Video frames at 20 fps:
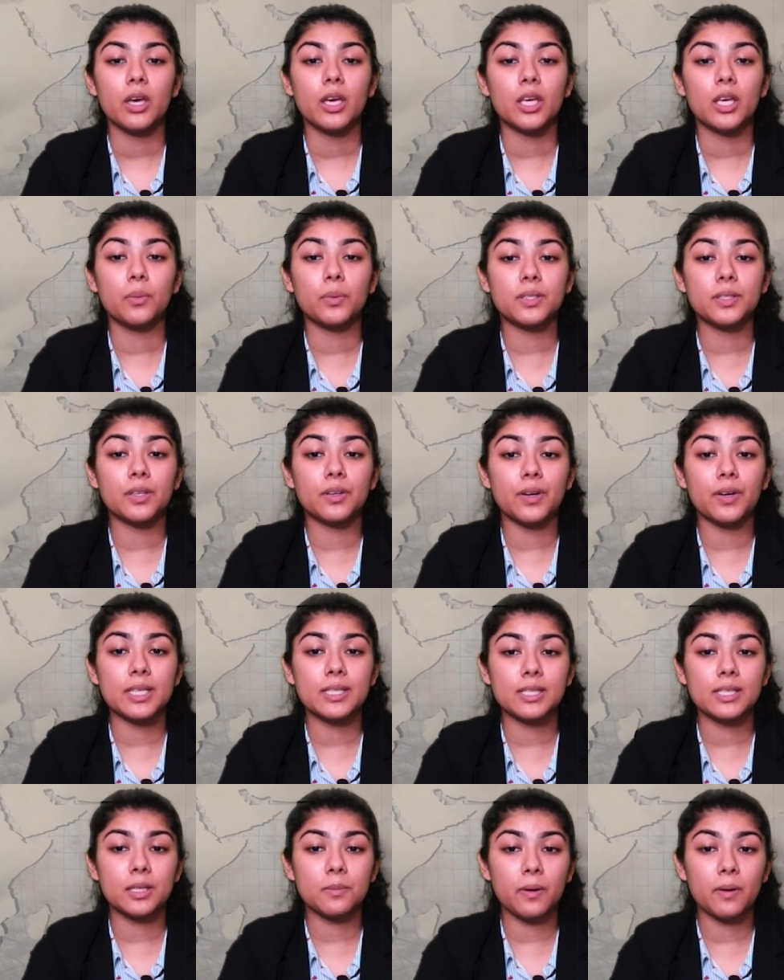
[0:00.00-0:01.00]
He was
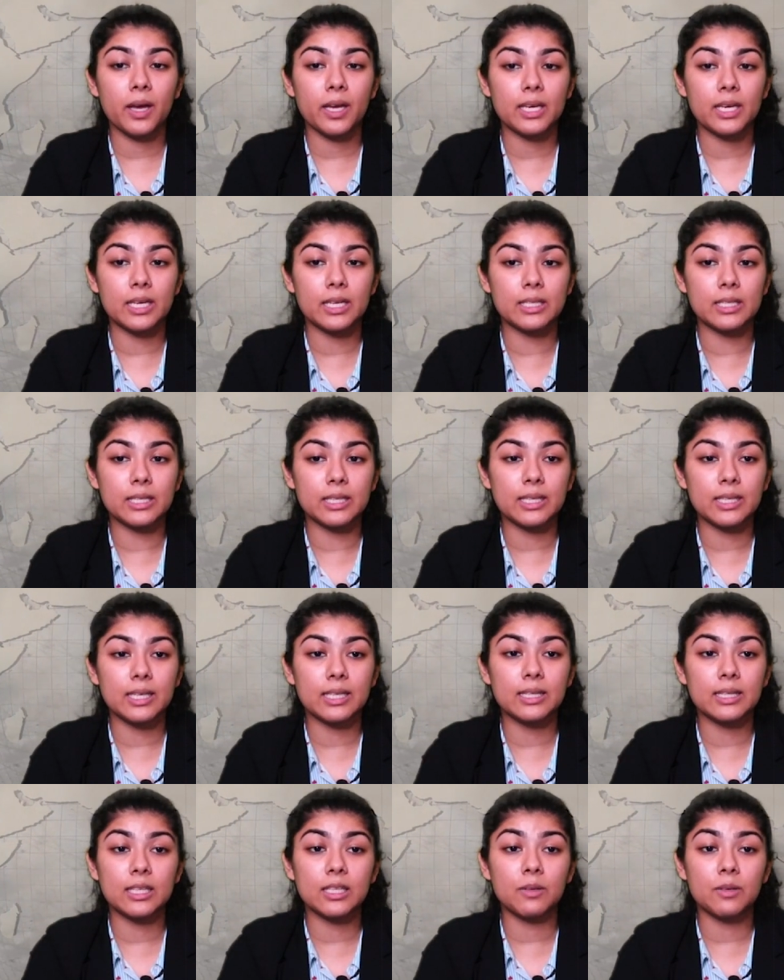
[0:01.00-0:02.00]
arrested by ED
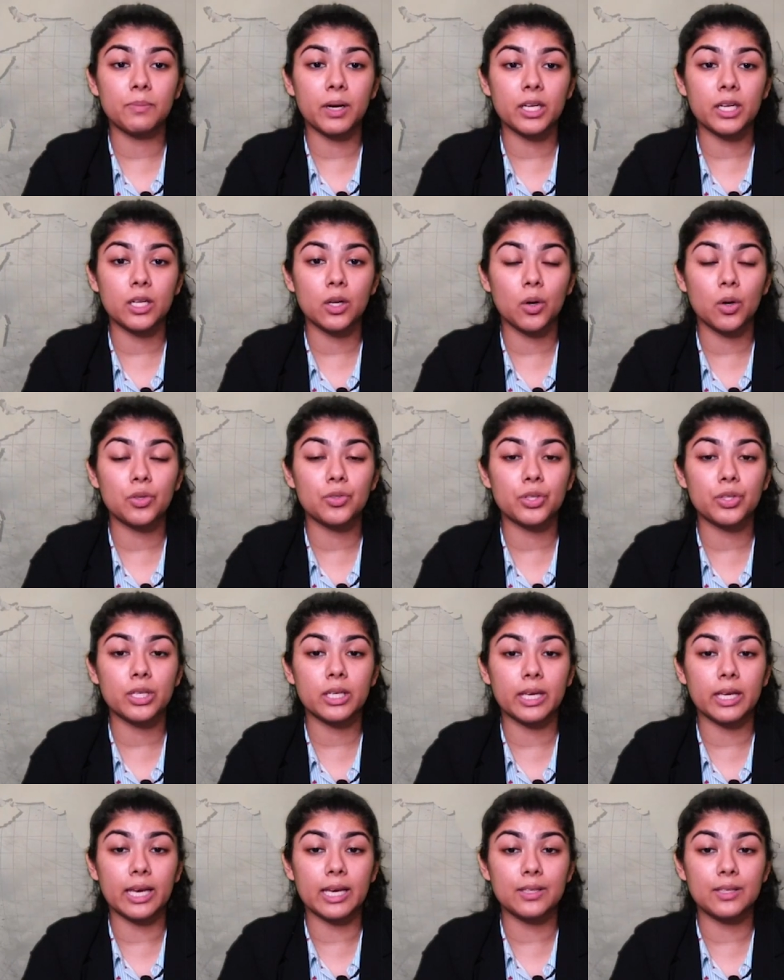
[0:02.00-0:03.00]
in the money
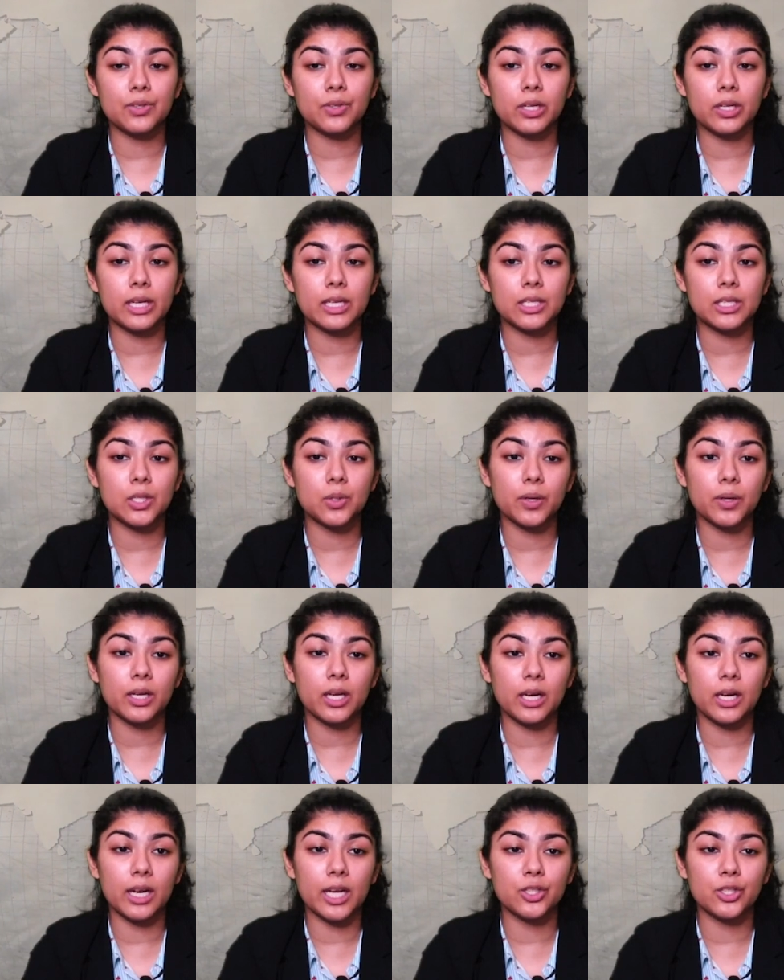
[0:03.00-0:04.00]
laundering case related to an
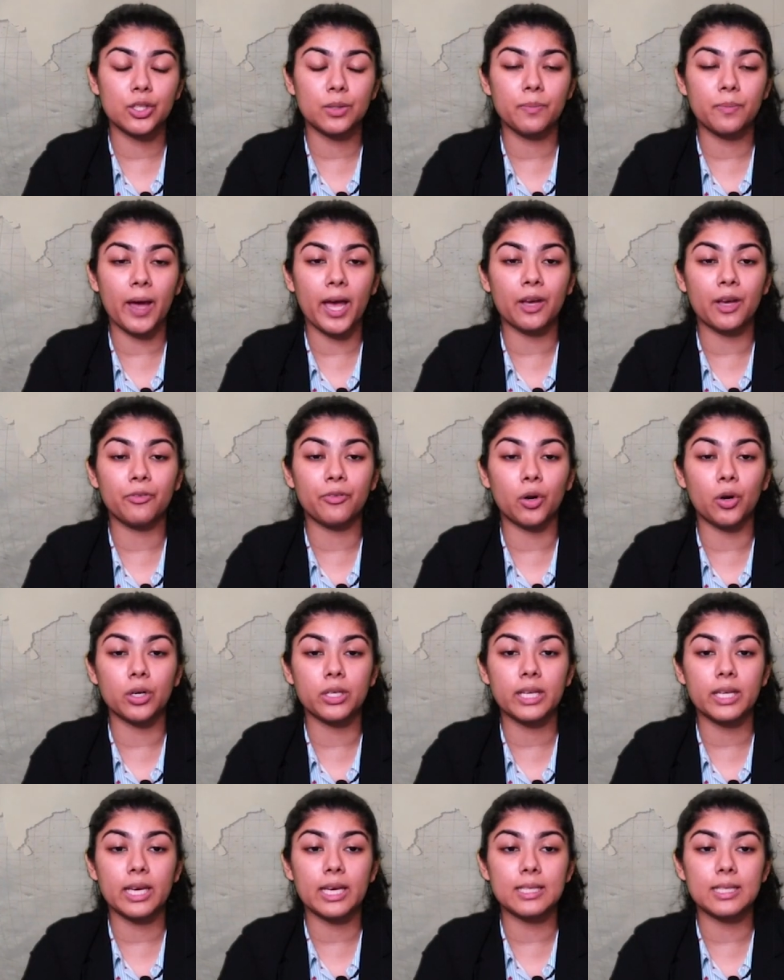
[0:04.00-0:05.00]
alleged bank
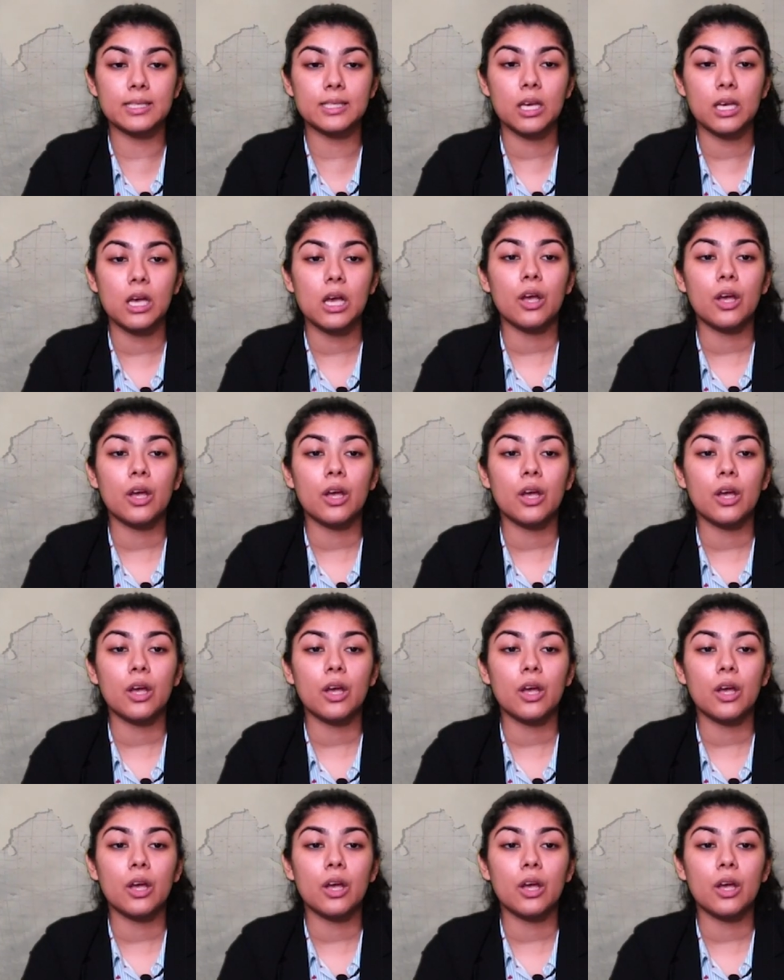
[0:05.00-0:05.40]
fraud case.